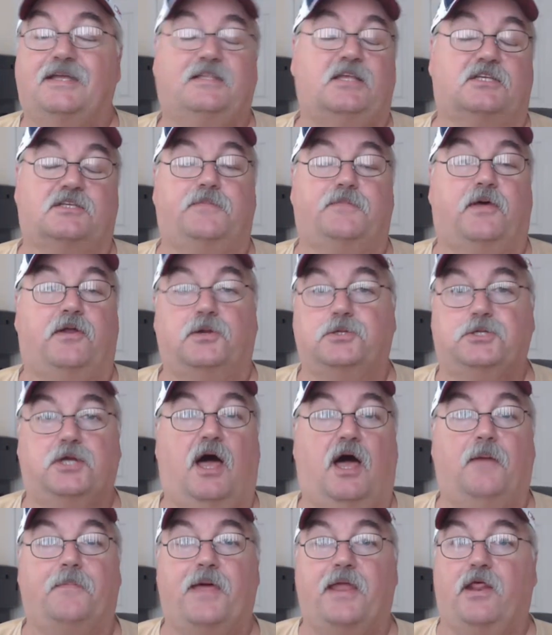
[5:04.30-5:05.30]
it does a better
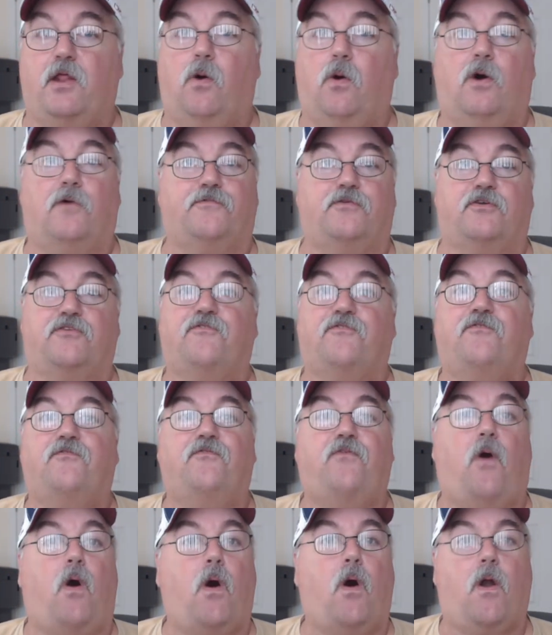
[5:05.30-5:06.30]
job and it offers
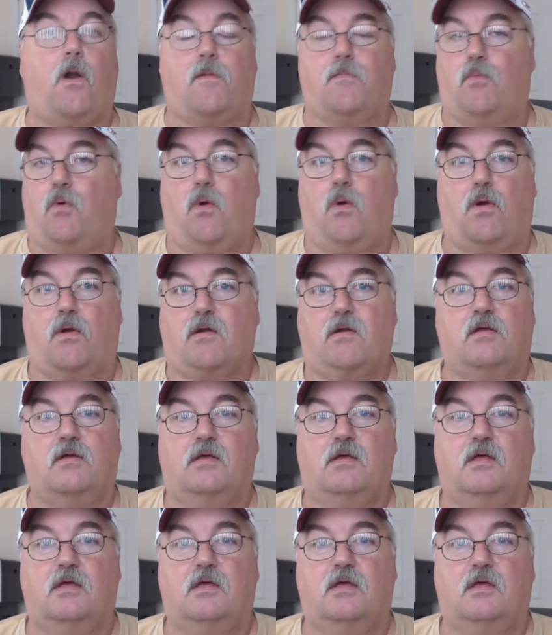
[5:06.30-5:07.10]
far more